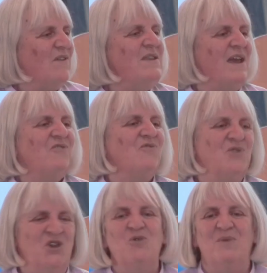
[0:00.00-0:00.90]
a natural
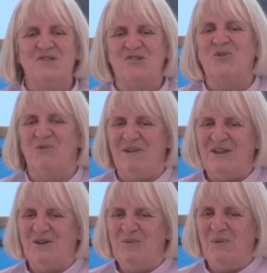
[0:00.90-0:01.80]
human story,
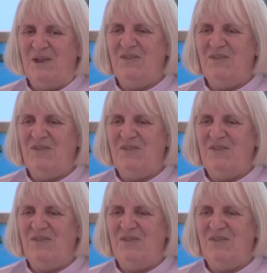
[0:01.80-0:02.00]
don't we?